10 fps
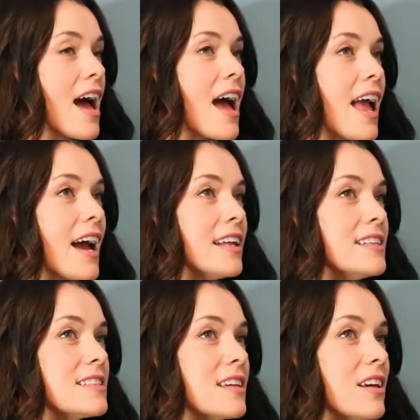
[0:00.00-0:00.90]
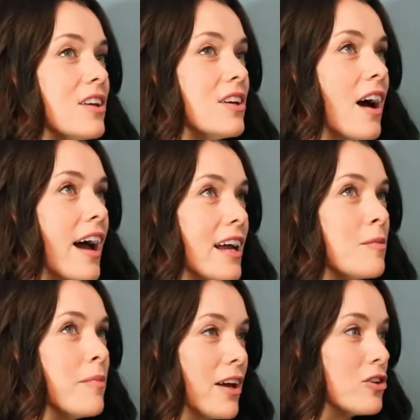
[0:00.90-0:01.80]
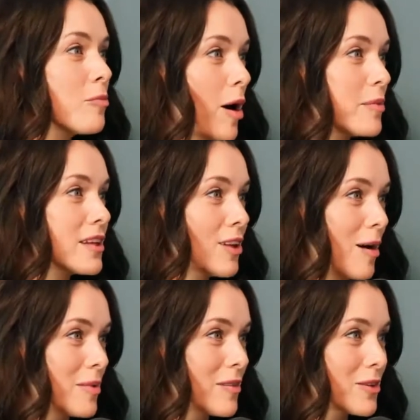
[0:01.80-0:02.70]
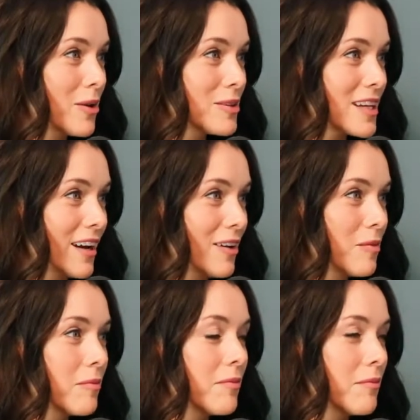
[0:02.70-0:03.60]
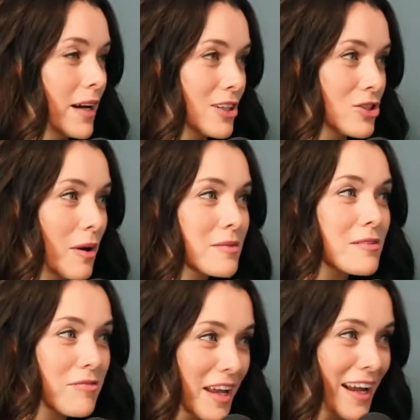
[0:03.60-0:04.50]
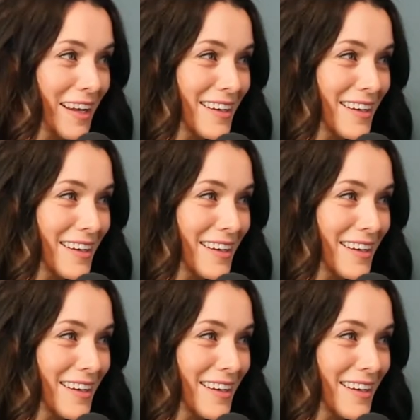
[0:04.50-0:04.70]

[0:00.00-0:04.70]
And I had met your mom in the lobby of the hotel. Mind you, I was a fan.